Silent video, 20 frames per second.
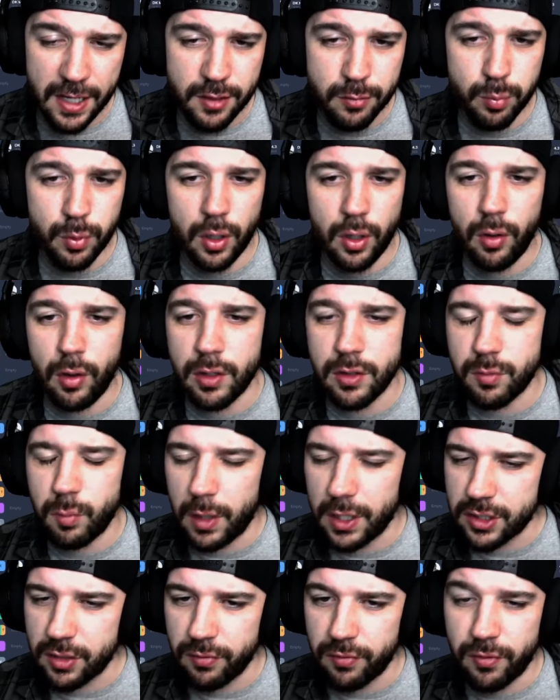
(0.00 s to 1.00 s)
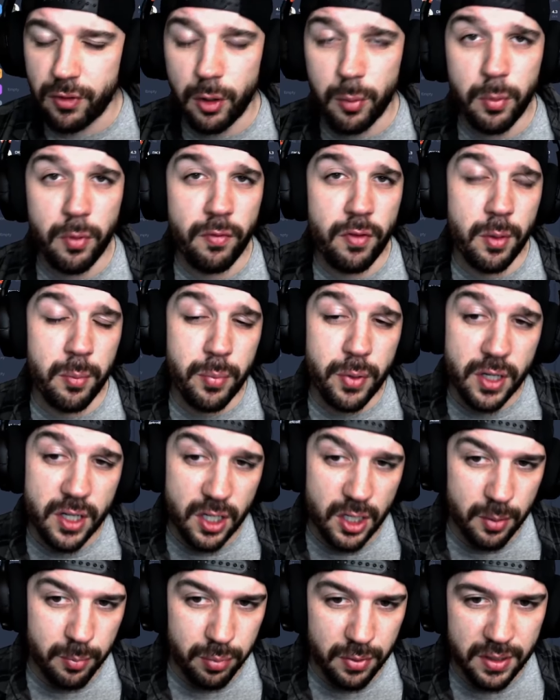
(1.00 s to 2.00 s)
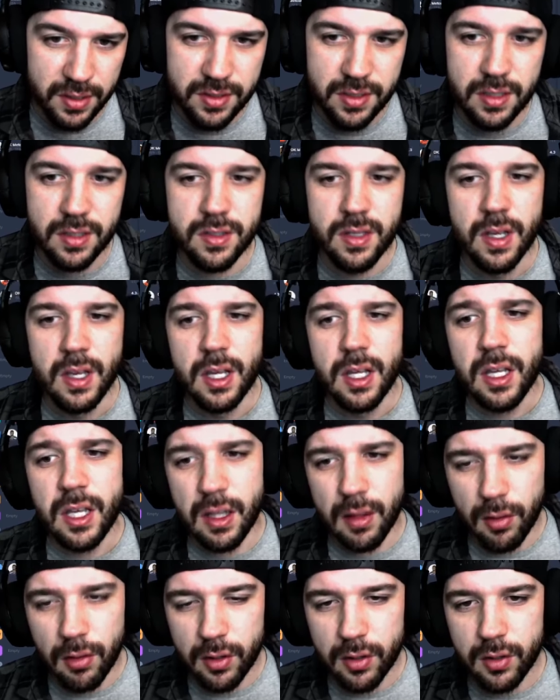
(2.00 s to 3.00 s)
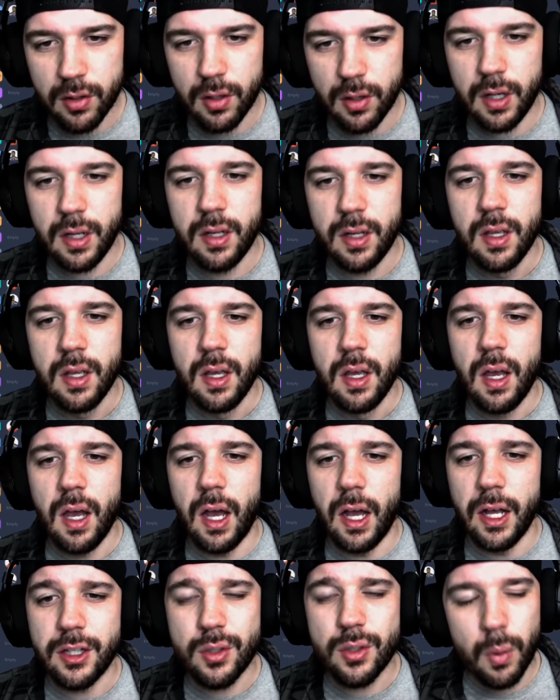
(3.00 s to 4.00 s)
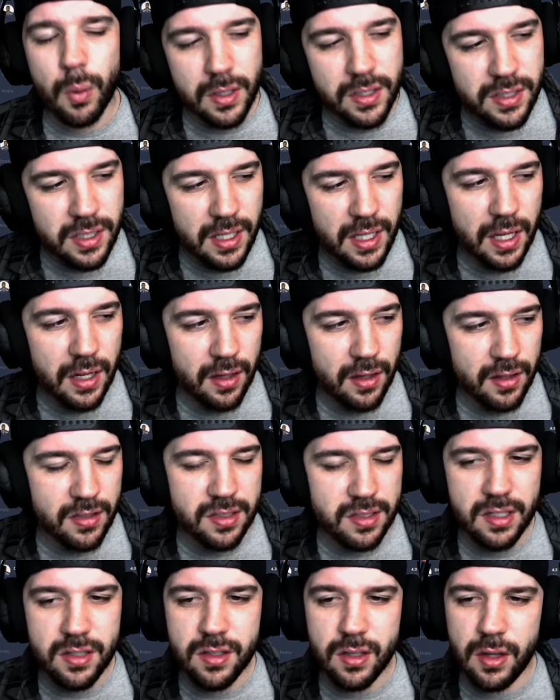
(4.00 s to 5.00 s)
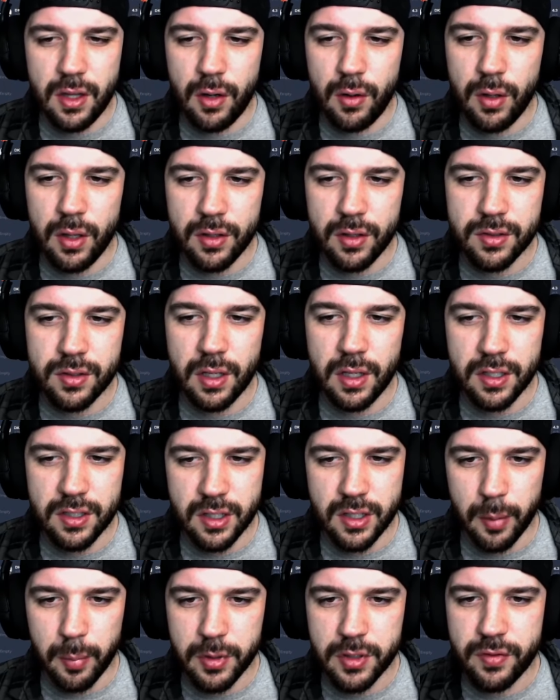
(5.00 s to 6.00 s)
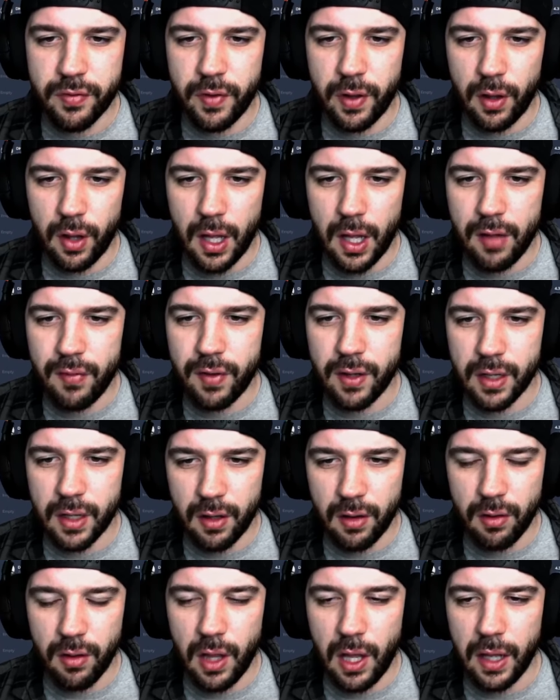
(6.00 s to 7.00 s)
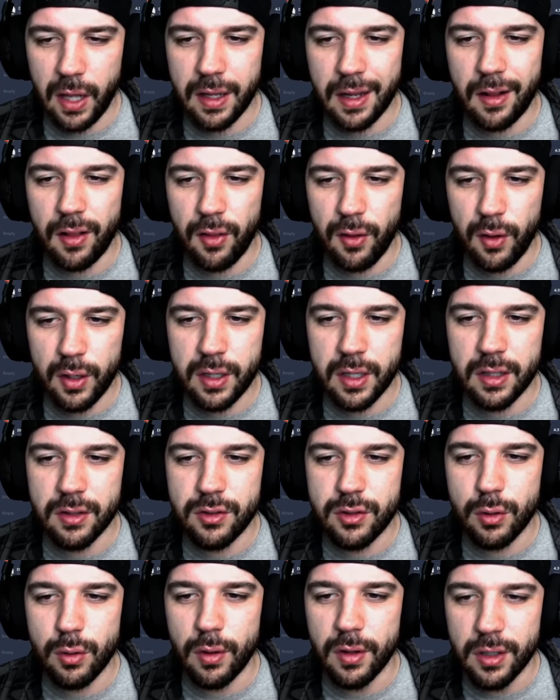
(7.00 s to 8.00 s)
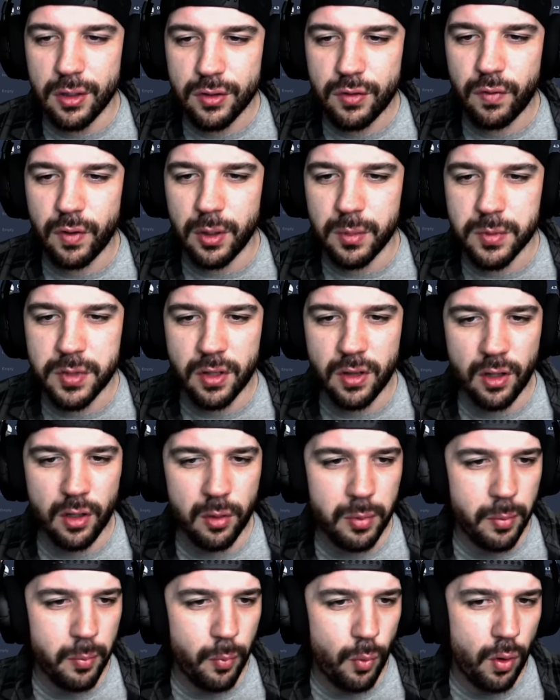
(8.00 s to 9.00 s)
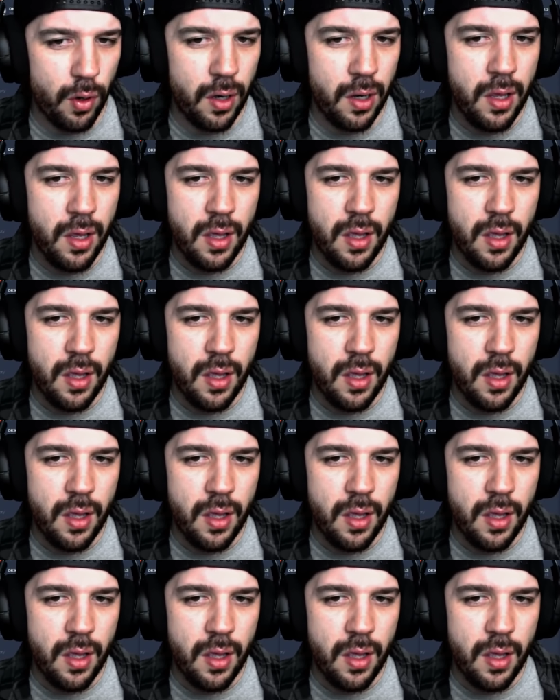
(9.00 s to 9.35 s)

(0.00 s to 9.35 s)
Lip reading: Pro. I was watching film of him picking up blitzes. He looked good. Towards the end of the season, though, his numbers fell off. I gotta look into those films a little bit more.